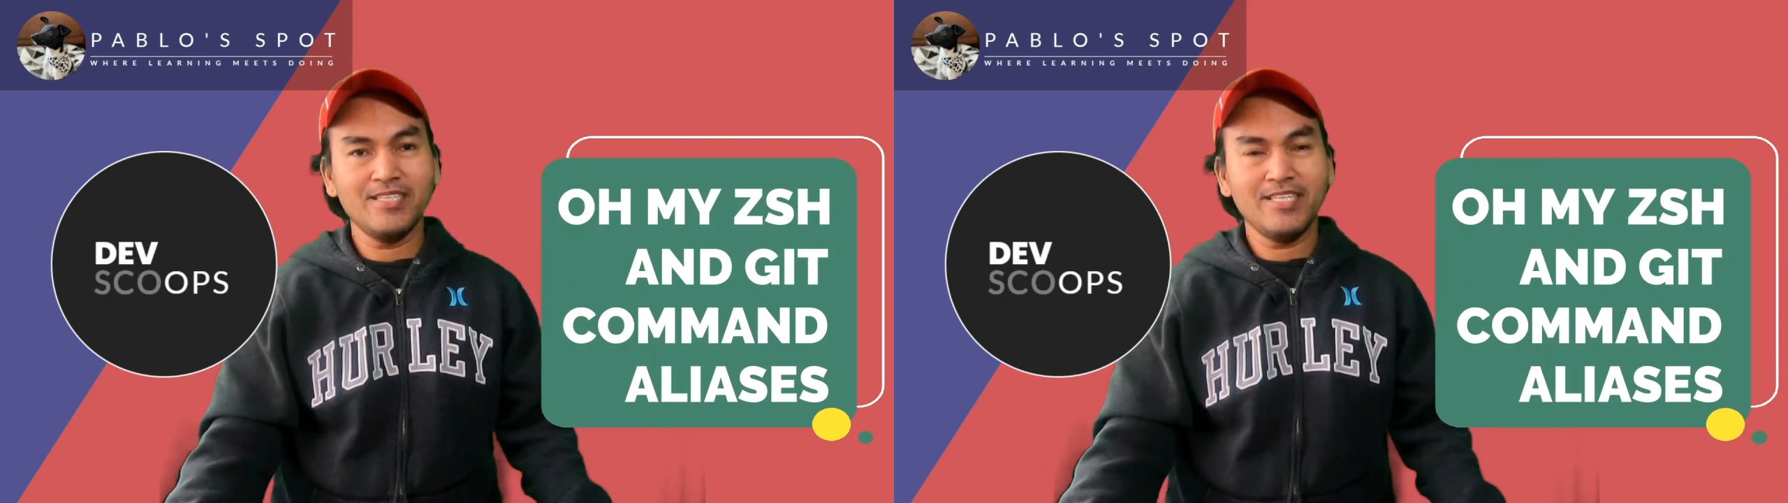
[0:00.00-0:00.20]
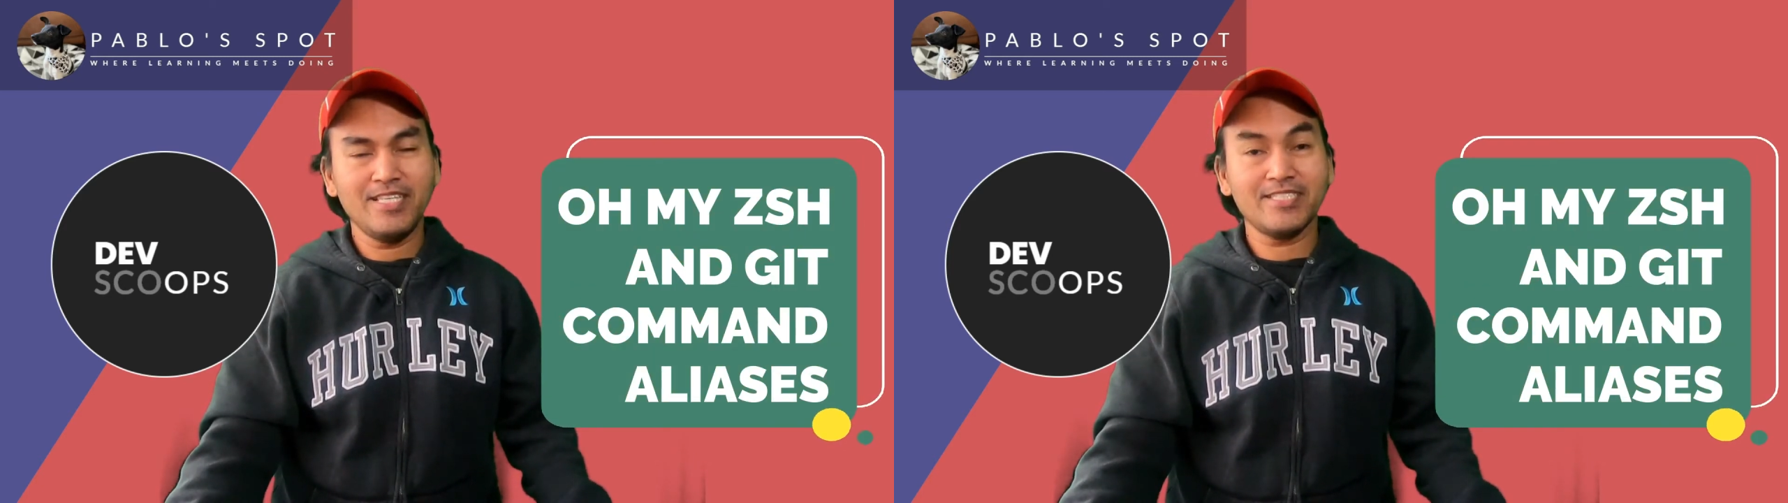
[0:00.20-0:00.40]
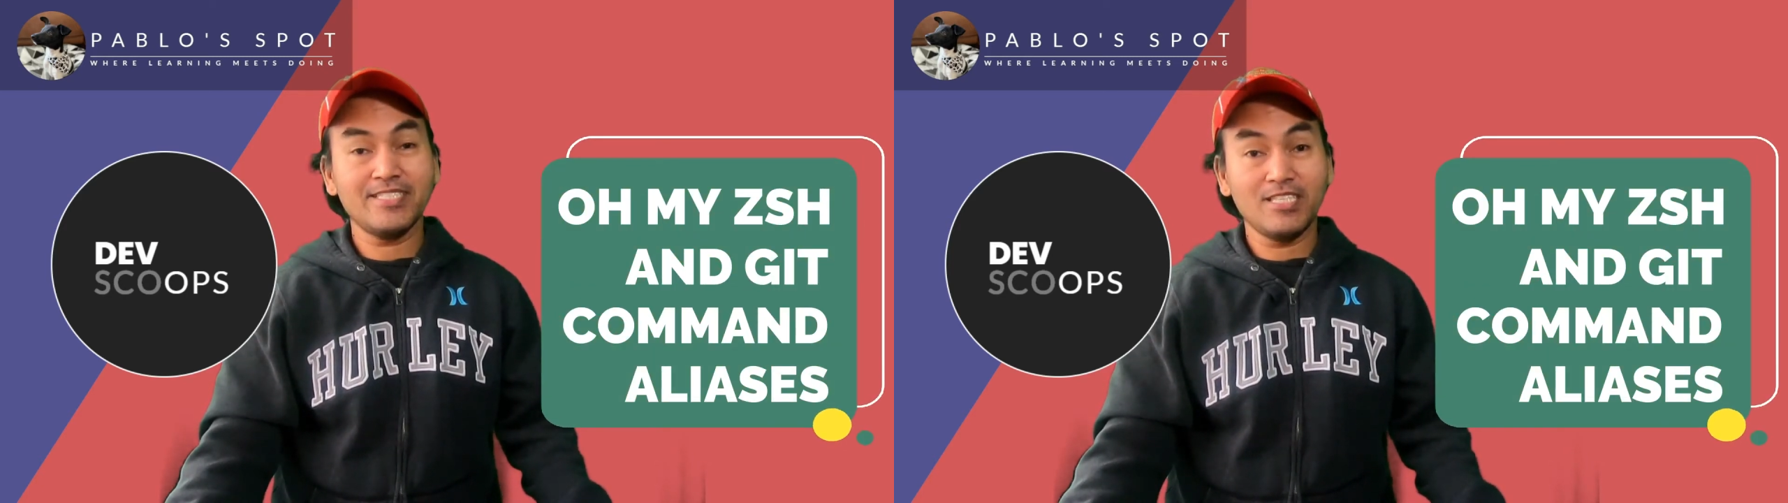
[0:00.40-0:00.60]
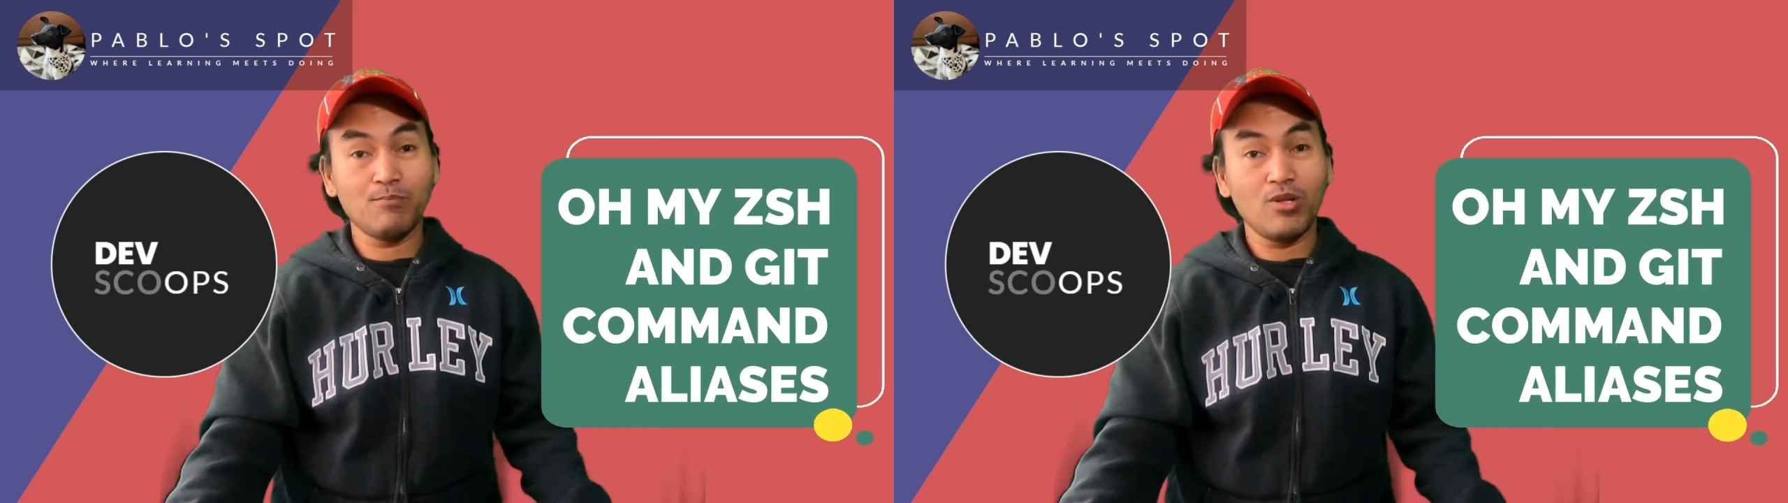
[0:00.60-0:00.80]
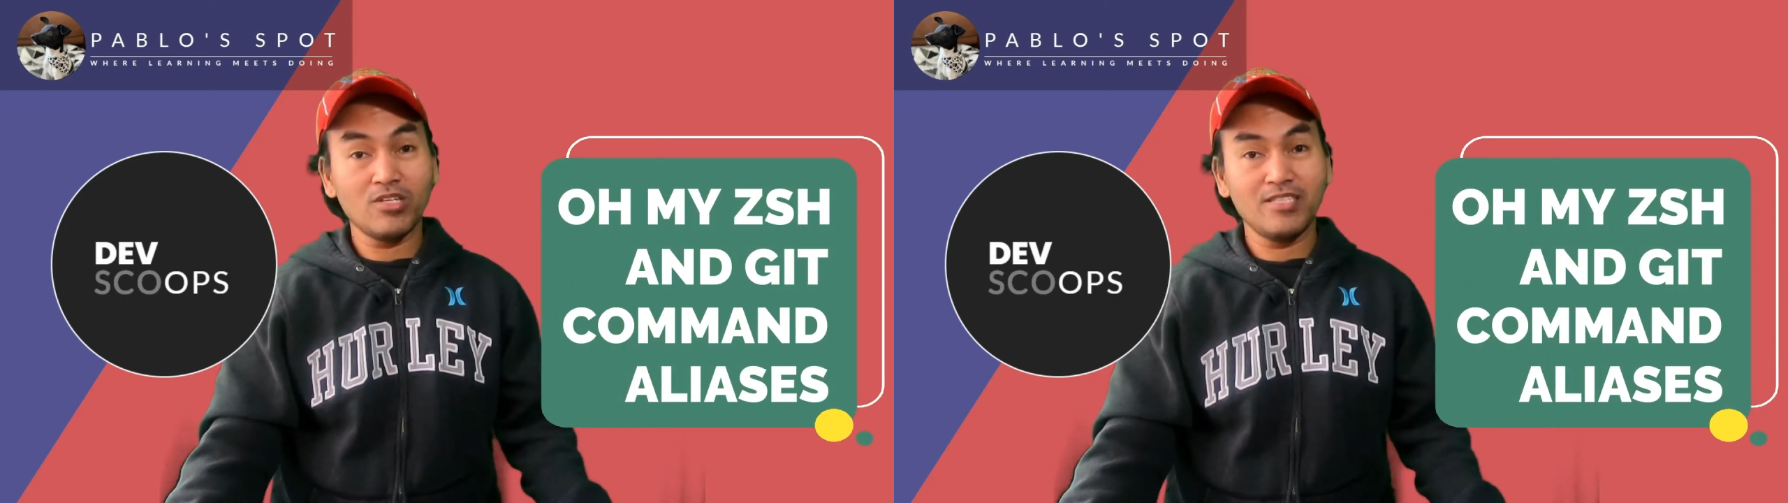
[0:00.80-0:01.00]
It has git
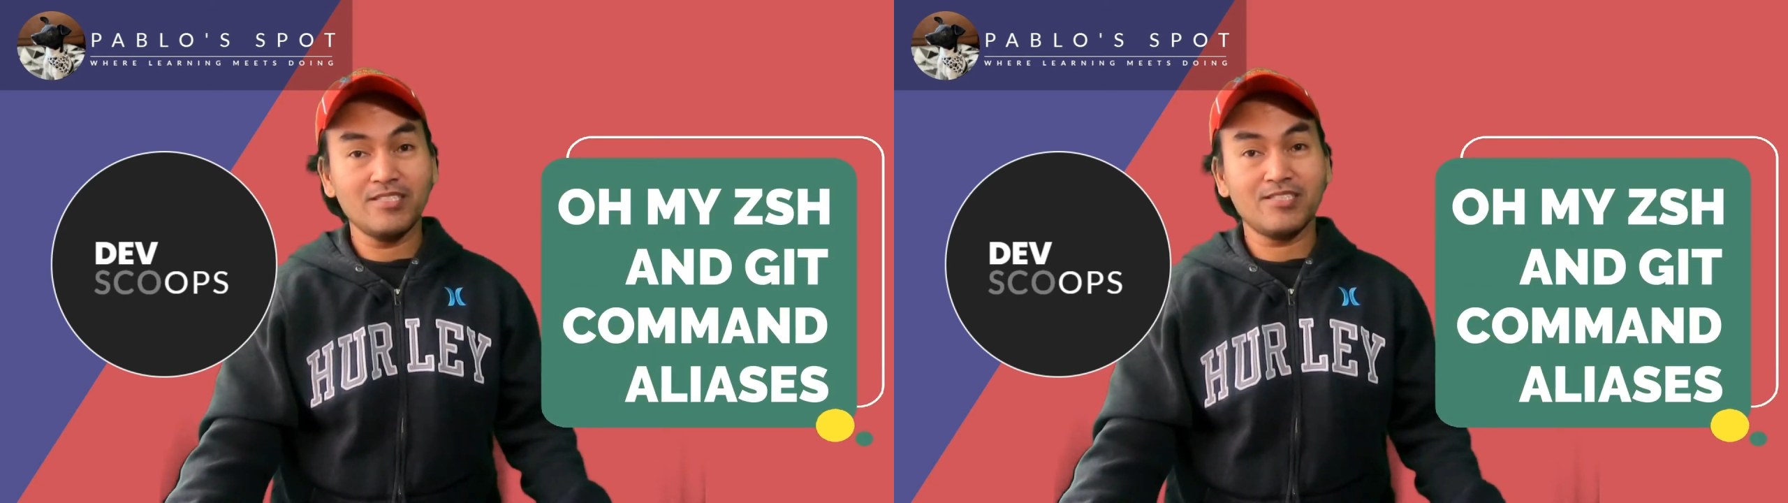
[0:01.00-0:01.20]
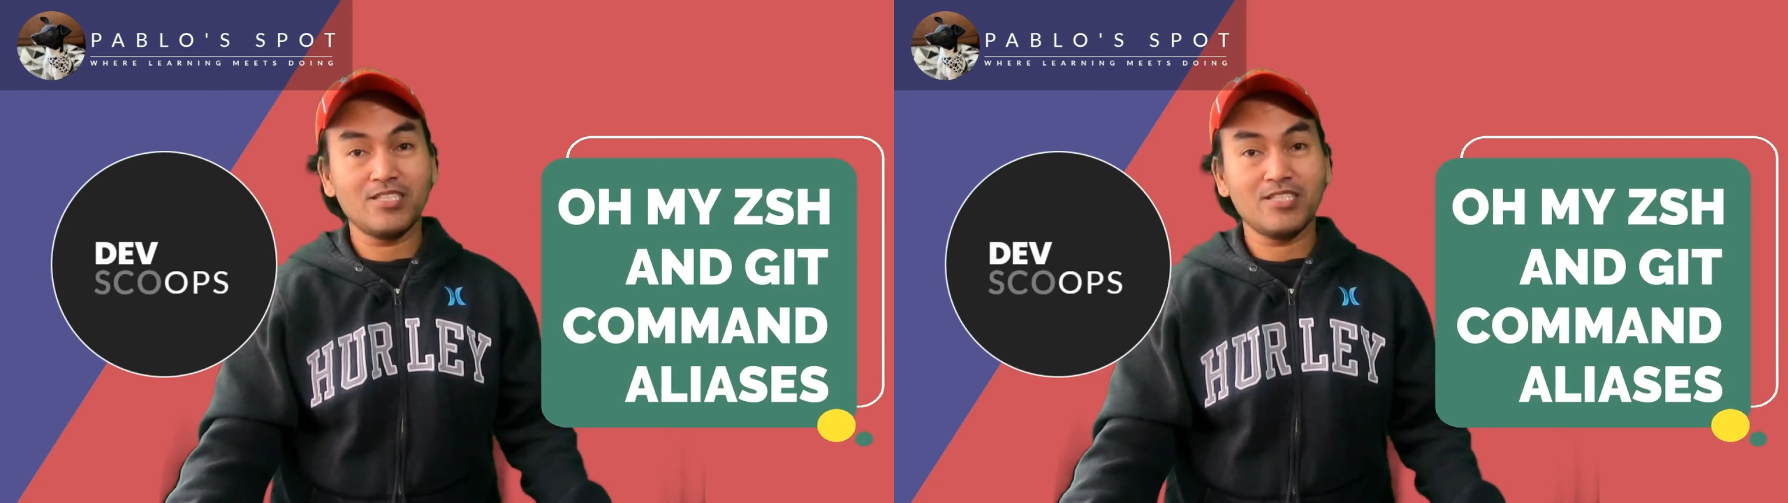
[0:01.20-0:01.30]
plugin that